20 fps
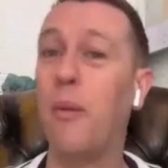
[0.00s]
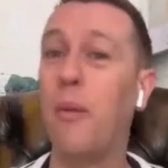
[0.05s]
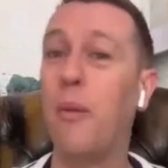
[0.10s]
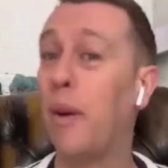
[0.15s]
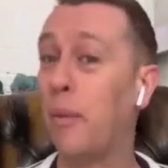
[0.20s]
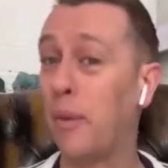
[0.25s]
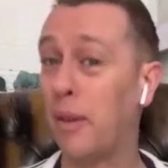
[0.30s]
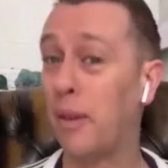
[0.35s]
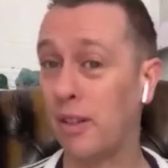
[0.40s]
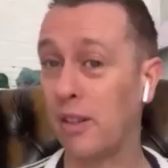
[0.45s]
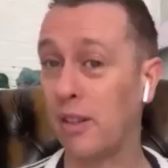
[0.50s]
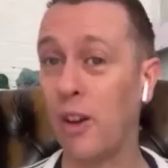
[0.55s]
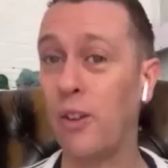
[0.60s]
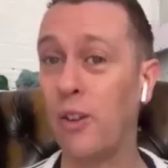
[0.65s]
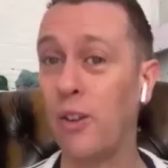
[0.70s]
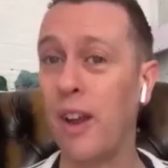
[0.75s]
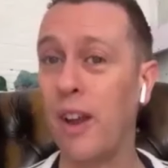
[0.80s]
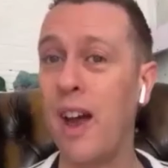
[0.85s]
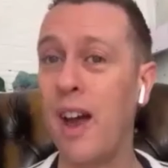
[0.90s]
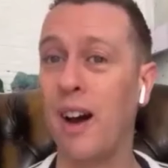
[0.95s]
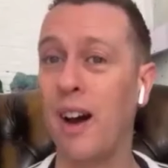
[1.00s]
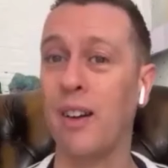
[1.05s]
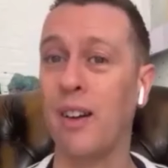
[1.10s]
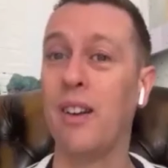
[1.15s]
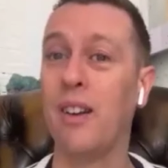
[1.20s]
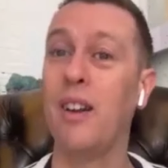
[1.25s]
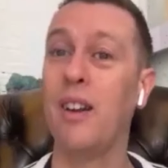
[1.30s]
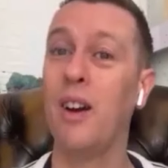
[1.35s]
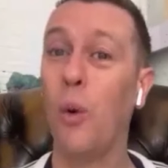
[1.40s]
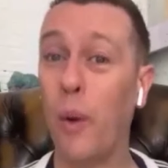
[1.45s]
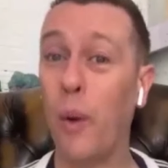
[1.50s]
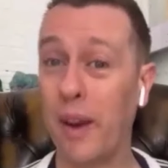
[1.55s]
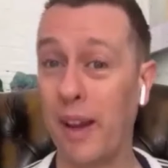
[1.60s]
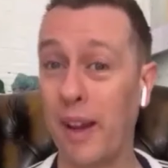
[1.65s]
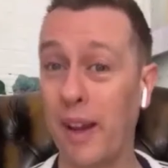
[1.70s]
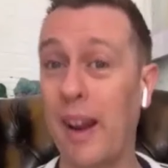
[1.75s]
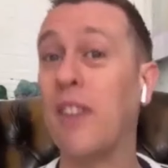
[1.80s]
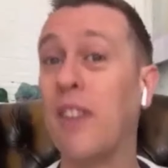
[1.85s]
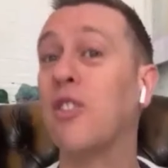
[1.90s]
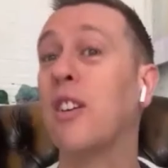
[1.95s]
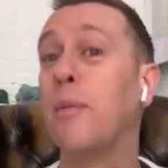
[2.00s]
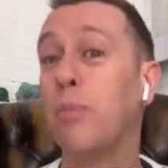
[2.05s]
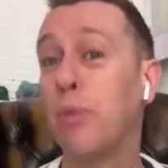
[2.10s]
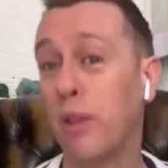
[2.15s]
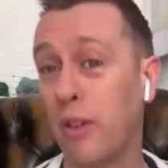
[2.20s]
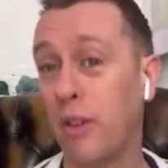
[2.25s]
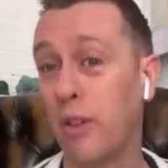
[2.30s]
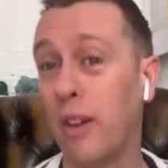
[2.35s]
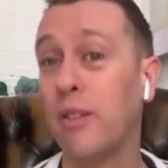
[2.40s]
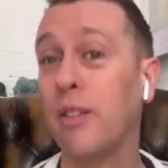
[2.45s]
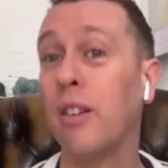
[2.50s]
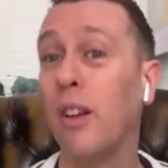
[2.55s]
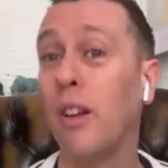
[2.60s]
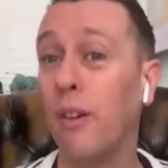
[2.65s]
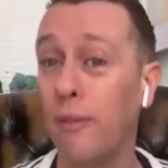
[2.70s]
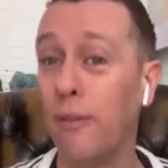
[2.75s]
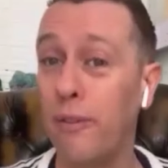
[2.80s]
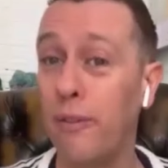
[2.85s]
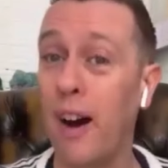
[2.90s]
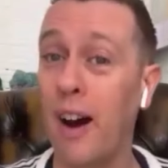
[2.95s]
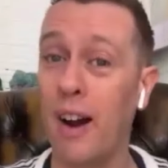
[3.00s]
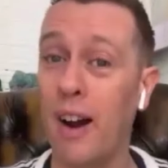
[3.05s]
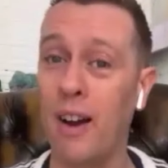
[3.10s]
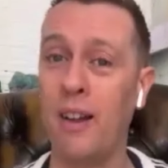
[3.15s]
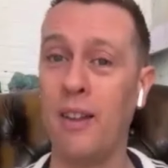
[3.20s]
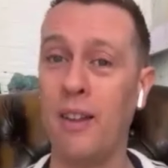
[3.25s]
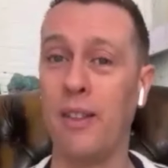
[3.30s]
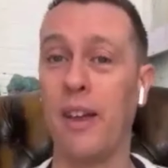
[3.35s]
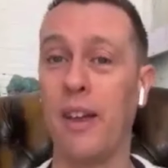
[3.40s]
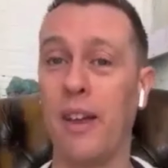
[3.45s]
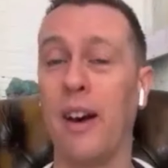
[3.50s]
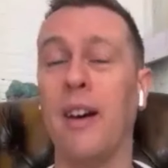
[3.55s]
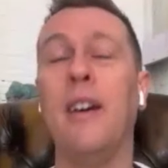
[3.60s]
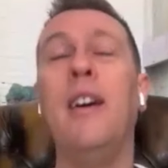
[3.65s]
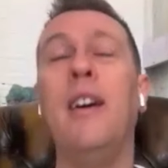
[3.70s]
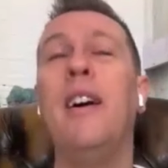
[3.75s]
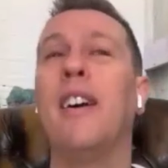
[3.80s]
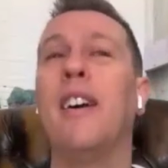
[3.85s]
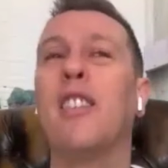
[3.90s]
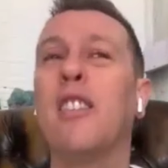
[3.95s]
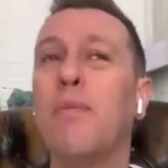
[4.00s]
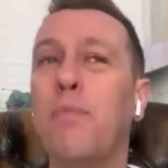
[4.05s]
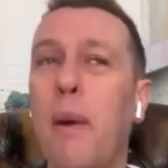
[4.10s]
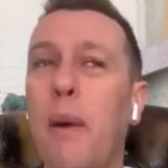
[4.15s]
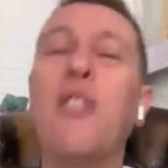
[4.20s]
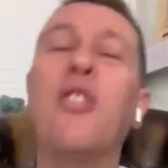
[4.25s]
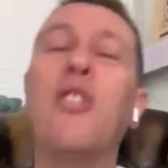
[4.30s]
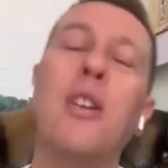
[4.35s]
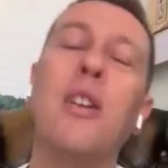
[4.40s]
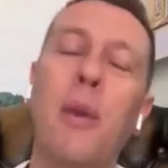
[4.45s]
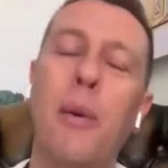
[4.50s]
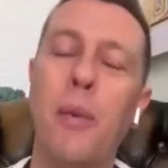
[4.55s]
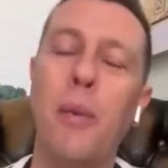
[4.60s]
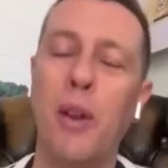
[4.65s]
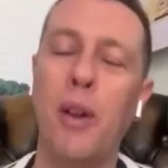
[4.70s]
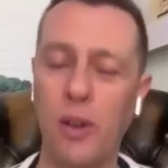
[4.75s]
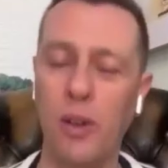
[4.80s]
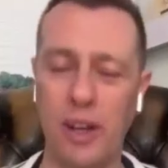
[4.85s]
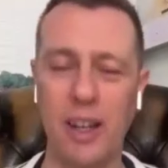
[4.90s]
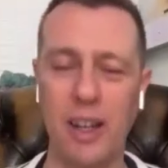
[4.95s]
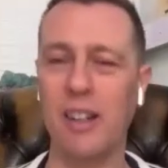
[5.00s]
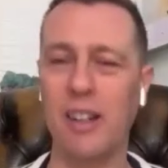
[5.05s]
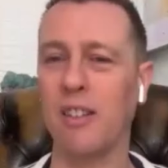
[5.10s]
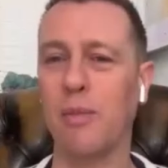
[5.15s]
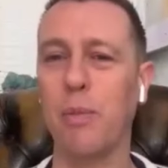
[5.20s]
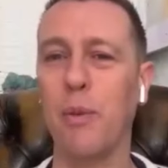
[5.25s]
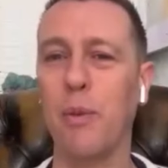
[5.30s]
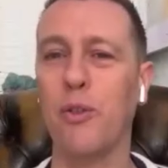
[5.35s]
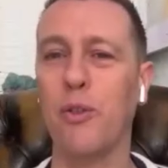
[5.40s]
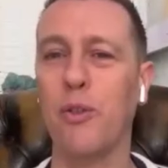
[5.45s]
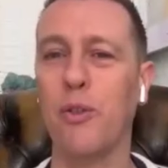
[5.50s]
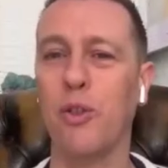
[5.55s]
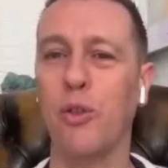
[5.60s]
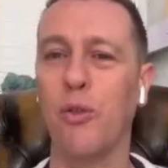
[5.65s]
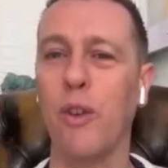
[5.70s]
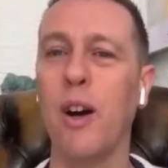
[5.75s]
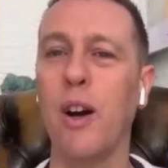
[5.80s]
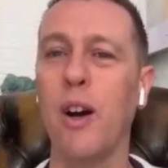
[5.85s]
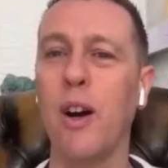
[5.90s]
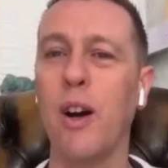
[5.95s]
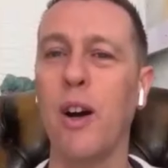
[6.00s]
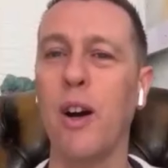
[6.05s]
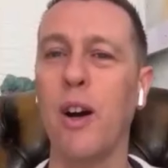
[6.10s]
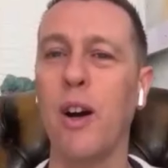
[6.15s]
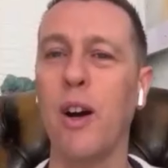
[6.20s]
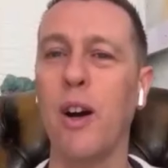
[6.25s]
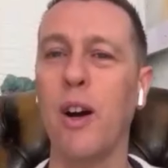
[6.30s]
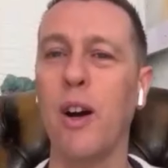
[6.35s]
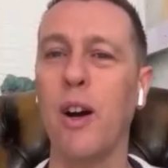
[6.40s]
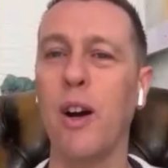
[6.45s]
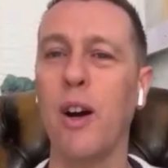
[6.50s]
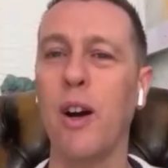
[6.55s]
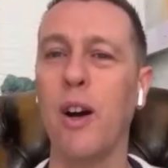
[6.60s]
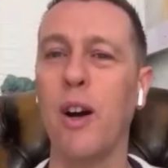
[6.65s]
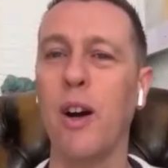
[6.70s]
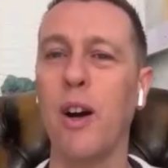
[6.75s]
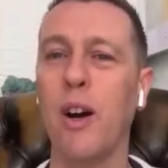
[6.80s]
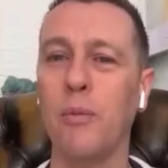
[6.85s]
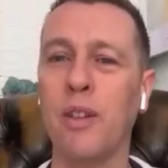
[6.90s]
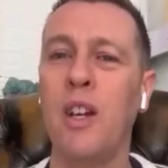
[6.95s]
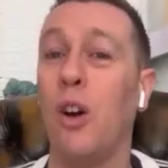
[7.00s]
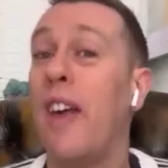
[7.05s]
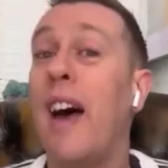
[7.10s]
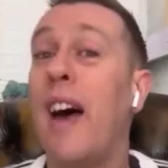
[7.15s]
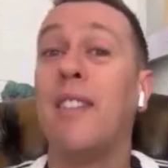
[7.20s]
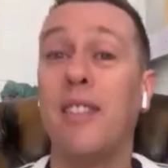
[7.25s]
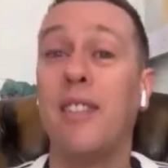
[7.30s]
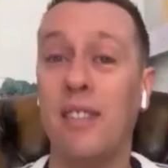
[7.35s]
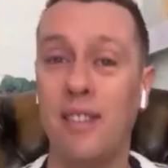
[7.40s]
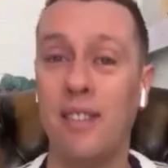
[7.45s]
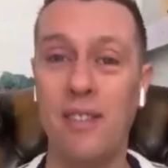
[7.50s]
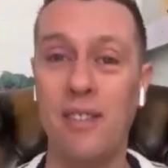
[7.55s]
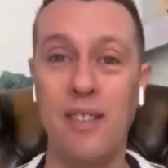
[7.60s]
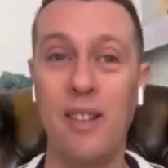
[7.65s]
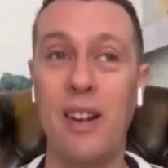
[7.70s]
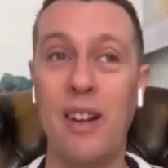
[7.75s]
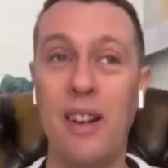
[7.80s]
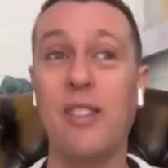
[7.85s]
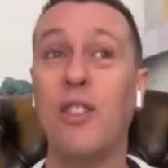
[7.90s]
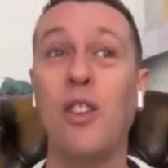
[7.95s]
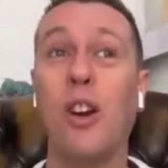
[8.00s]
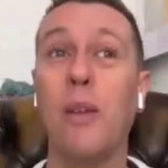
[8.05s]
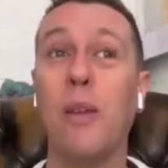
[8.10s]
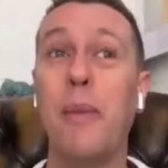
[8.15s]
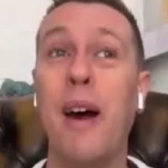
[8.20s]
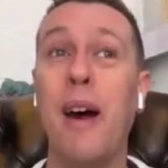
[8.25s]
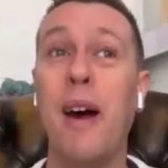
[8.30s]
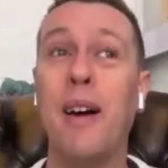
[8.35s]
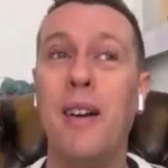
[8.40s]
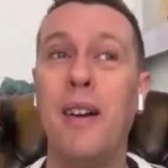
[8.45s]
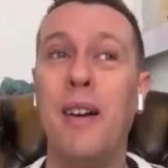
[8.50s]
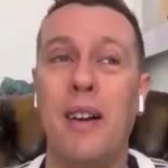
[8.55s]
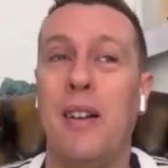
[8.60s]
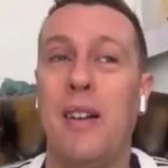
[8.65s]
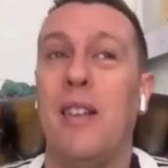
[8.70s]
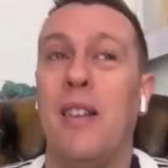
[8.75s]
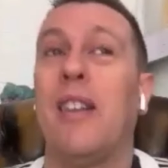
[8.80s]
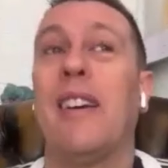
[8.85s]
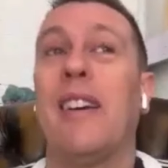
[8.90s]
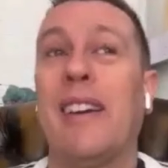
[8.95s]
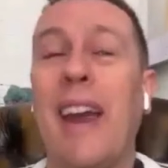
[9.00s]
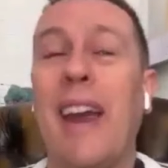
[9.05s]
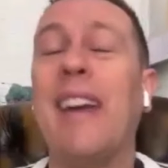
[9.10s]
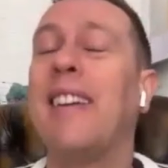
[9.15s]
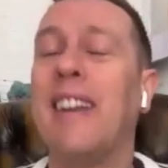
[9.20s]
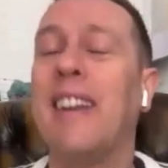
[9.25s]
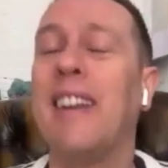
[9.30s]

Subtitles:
and when we slow down, we can actually progress a lot farther, especially when we're looking in the spiritual realms. You know, that it's not about